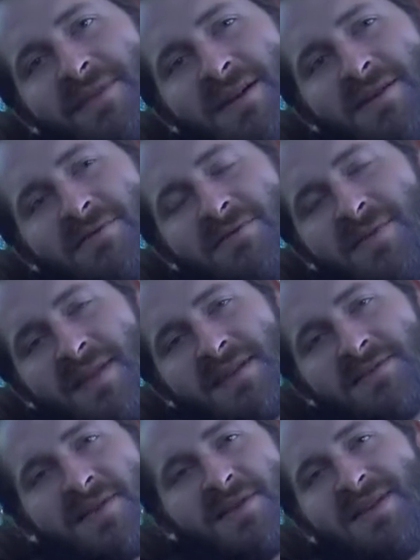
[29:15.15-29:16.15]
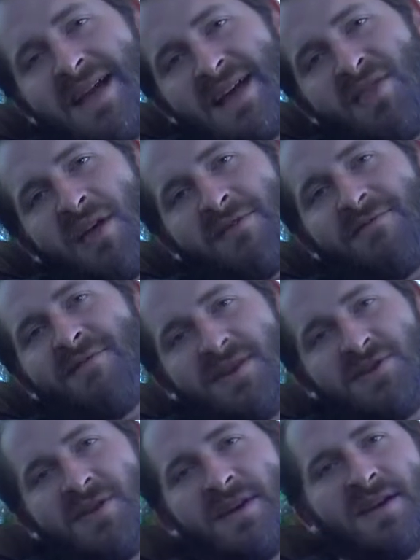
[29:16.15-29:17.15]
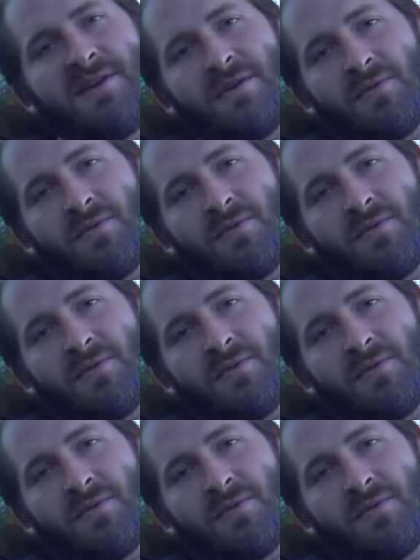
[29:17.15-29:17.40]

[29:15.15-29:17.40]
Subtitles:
you know, doing things with their dad, like fishing,